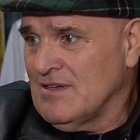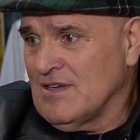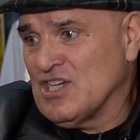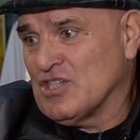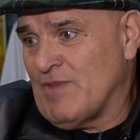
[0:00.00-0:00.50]

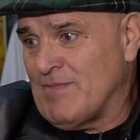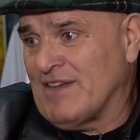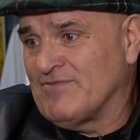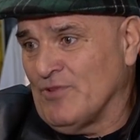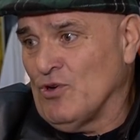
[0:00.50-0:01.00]
He should be
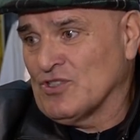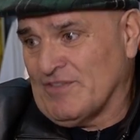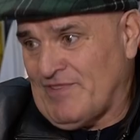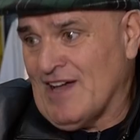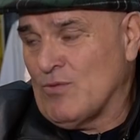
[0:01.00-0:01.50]
made forced
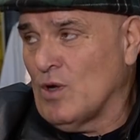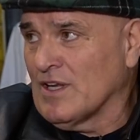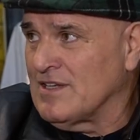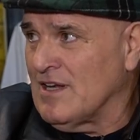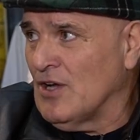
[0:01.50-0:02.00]
to fight
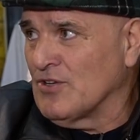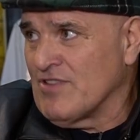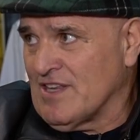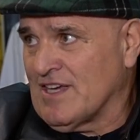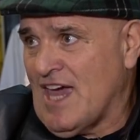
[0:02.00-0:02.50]
Wallin, honour
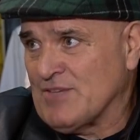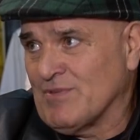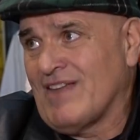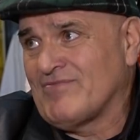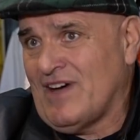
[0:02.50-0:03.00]
his
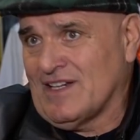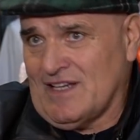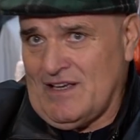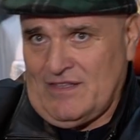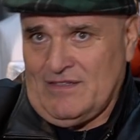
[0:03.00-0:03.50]
engagement, then fight
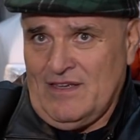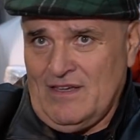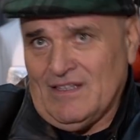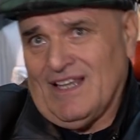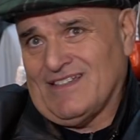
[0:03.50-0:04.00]
Tyson,
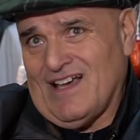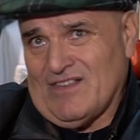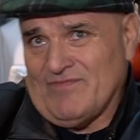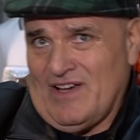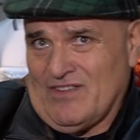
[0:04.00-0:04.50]
and let
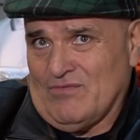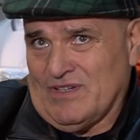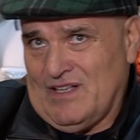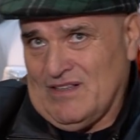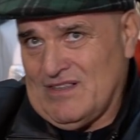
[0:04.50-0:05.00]
Tyson fight
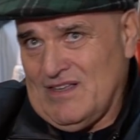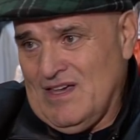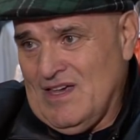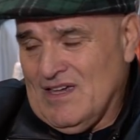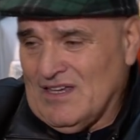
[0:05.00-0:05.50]
somebody else.
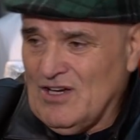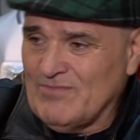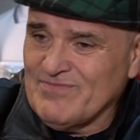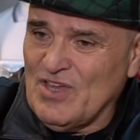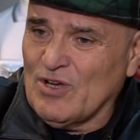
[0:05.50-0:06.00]
You
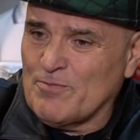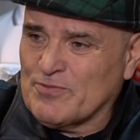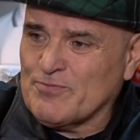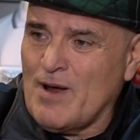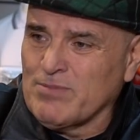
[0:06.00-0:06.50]
know, the only
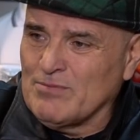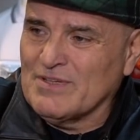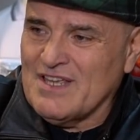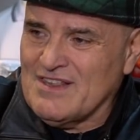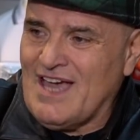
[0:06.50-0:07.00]
problem
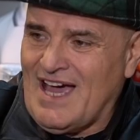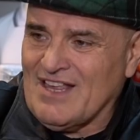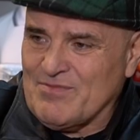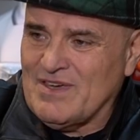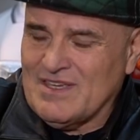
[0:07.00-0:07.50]
with these
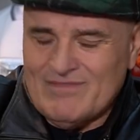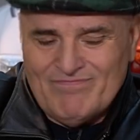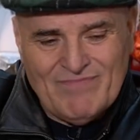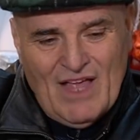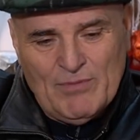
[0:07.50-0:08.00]
guys, me,
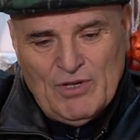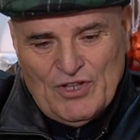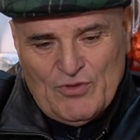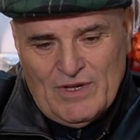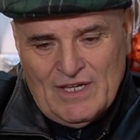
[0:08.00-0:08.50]
I'll be
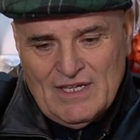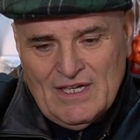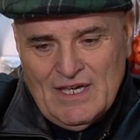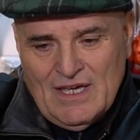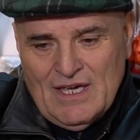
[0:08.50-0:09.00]
honest with you,
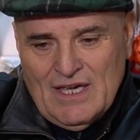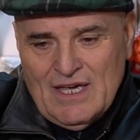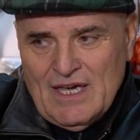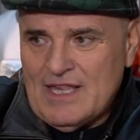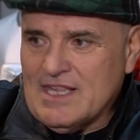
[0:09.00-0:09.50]

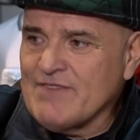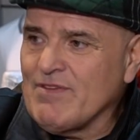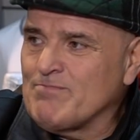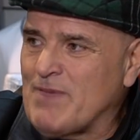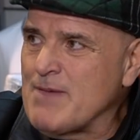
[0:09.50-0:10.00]
is
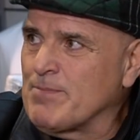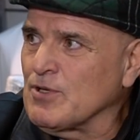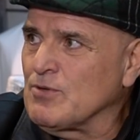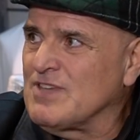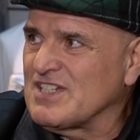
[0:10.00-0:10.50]
giving
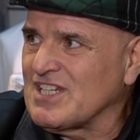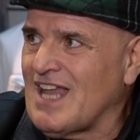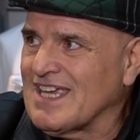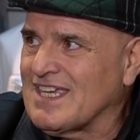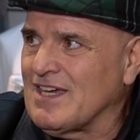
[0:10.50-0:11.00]
people who
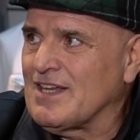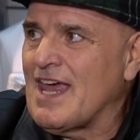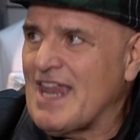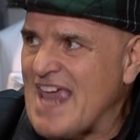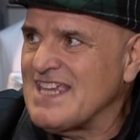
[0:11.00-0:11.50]
dislike you and
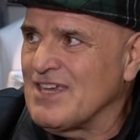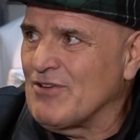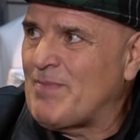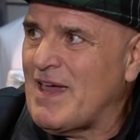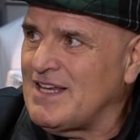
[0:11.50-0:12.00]
hate
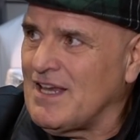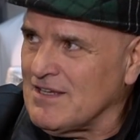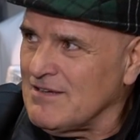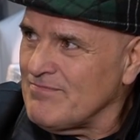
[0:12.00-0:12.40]
you a payday.